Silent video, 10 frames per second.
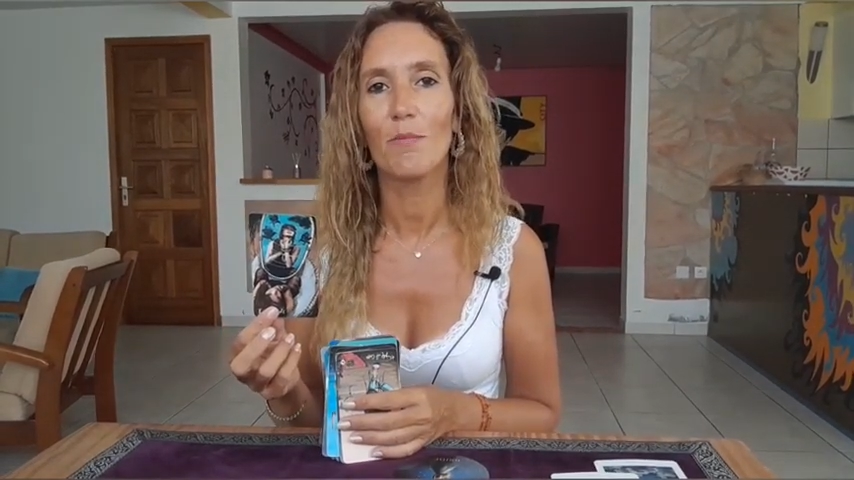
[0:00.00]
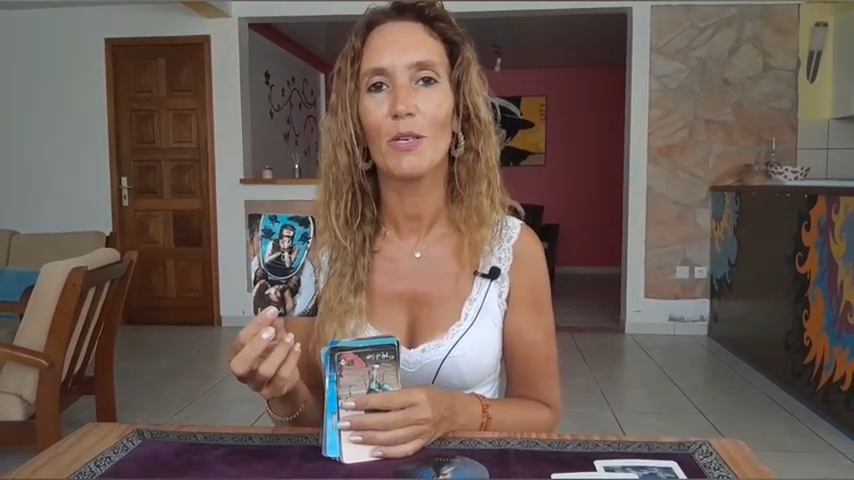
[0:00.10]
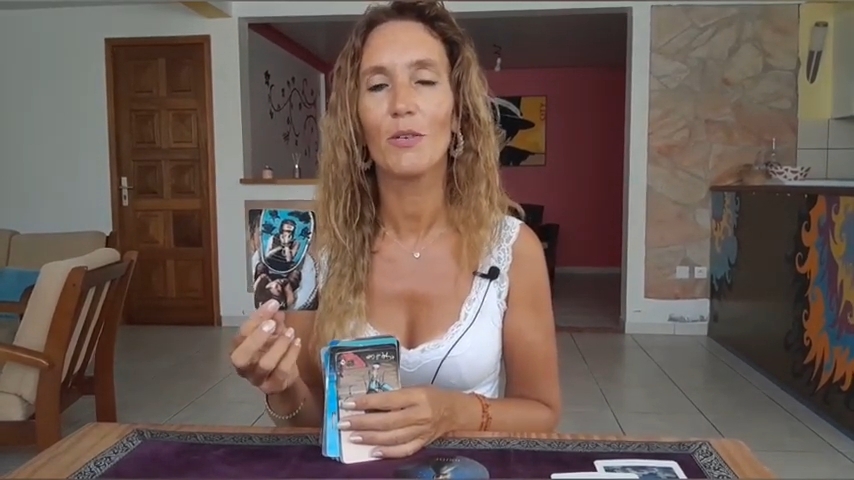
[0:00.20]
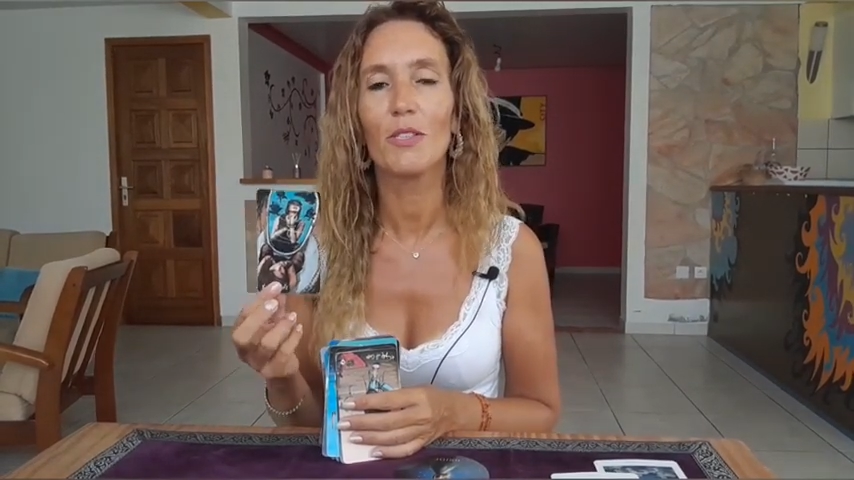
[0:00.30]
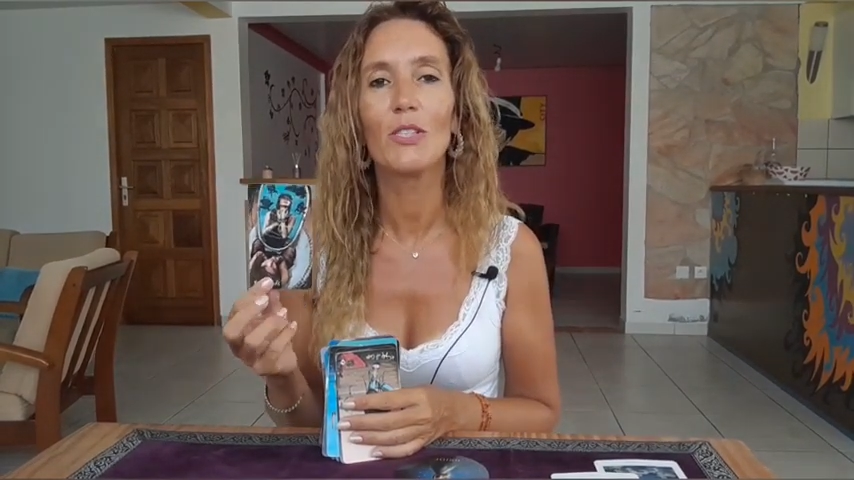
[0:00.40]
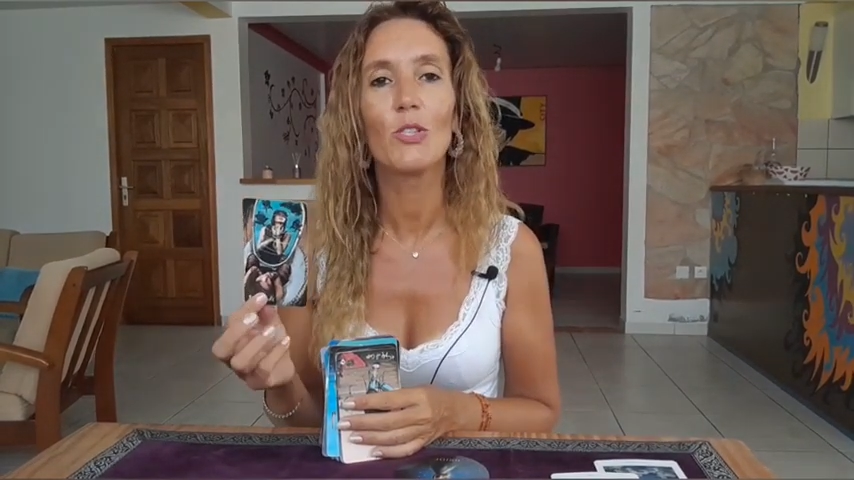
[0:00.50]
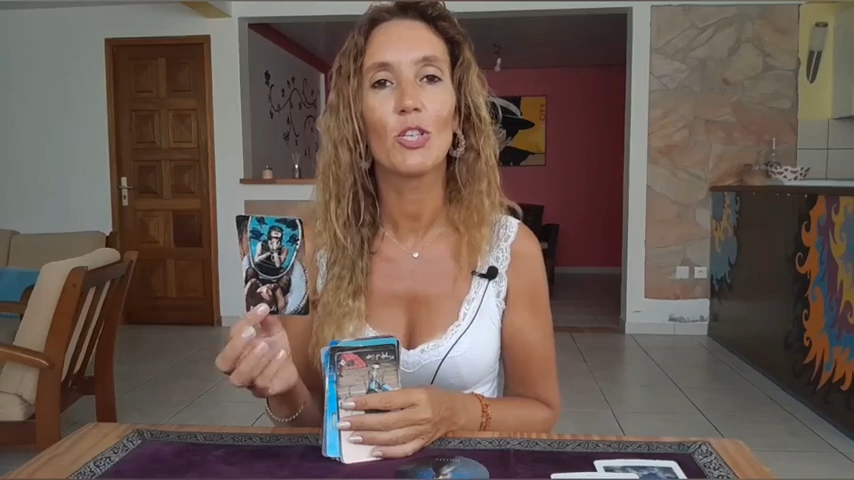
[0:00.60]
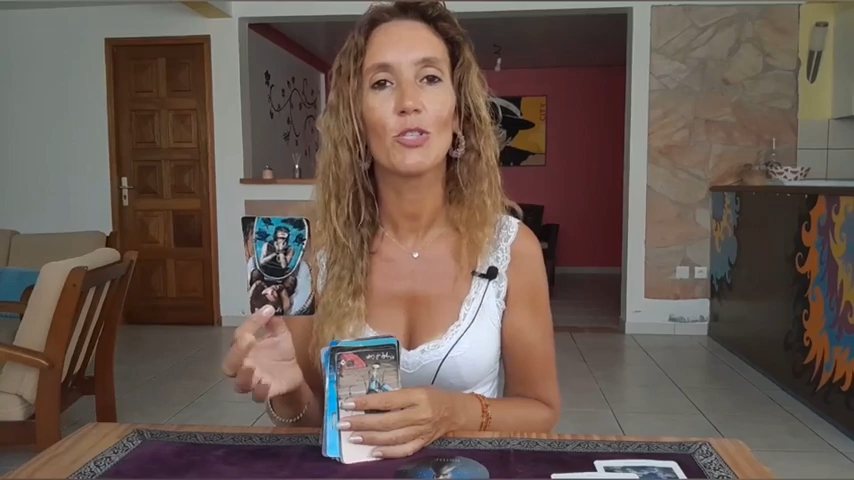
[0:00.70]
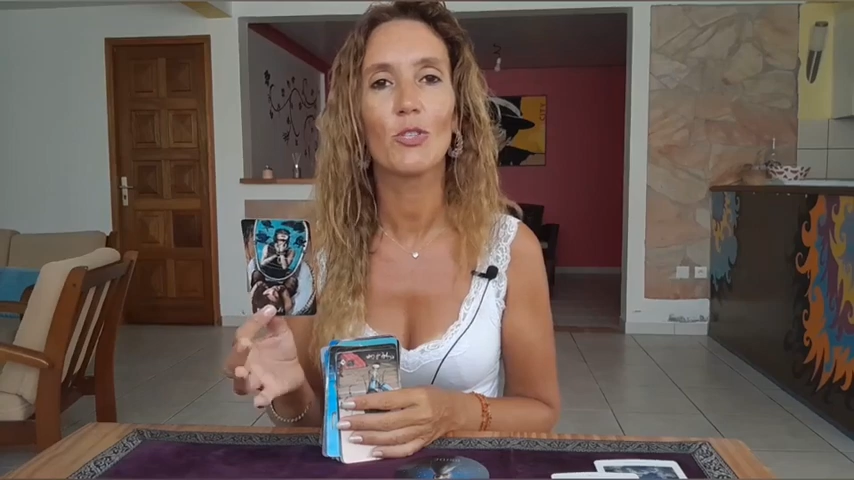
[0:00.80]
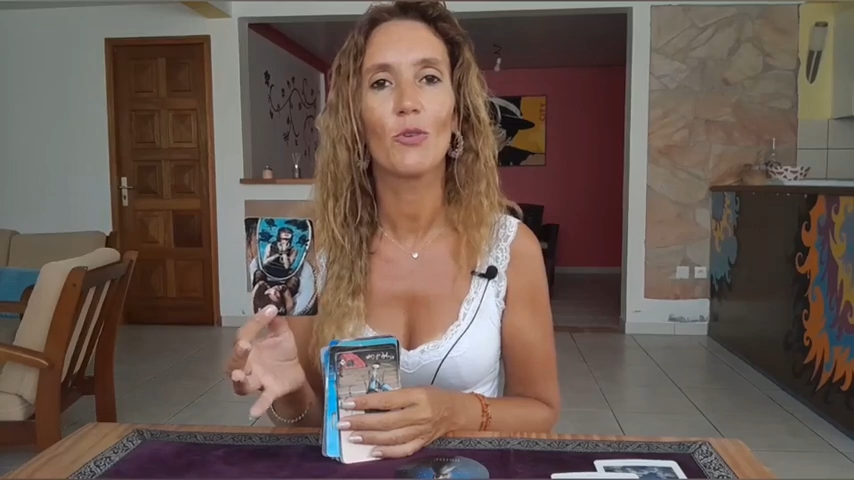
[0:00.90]
because it's
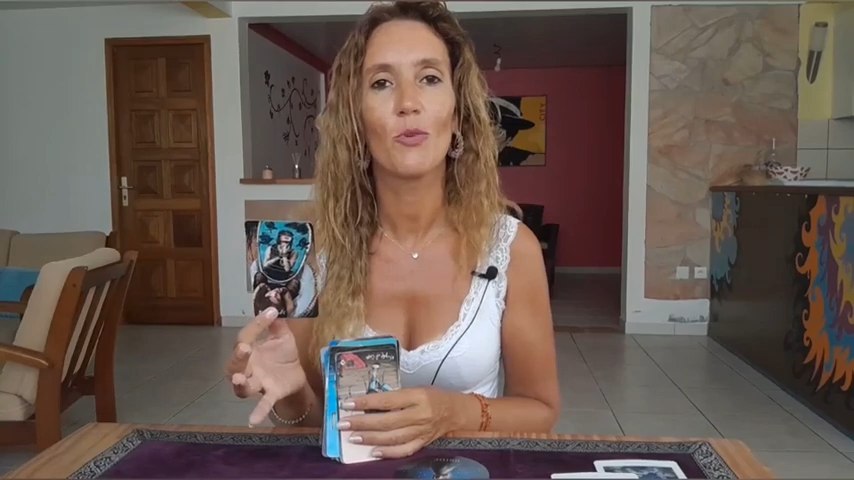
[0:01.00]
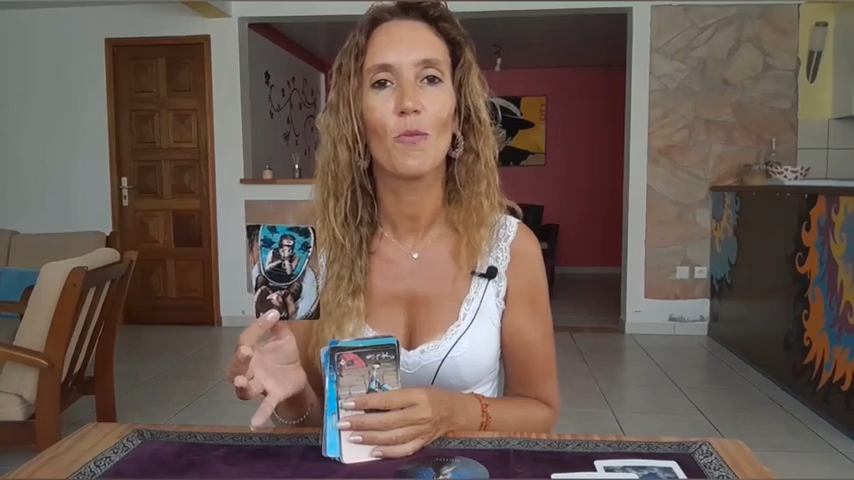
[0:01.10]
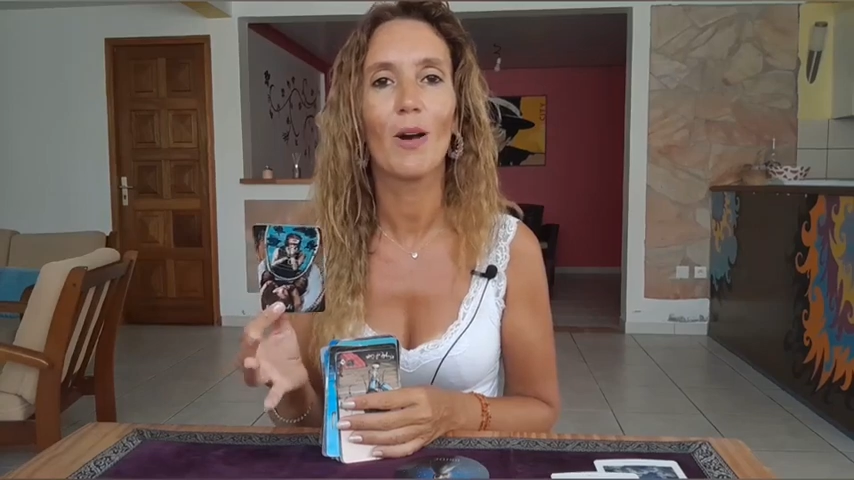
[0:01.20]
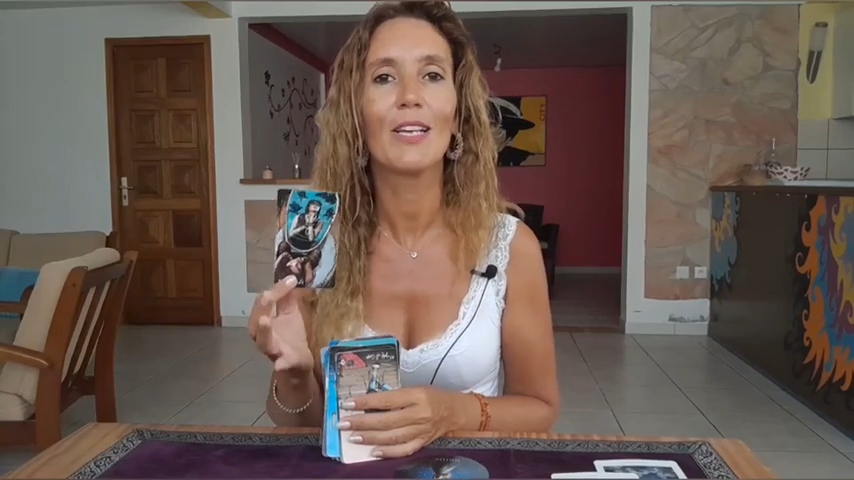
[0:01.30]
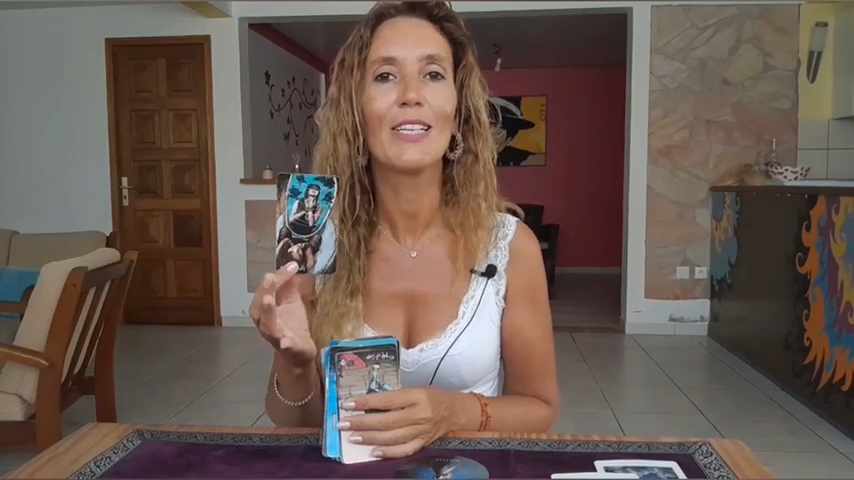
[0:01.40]
just on your mind.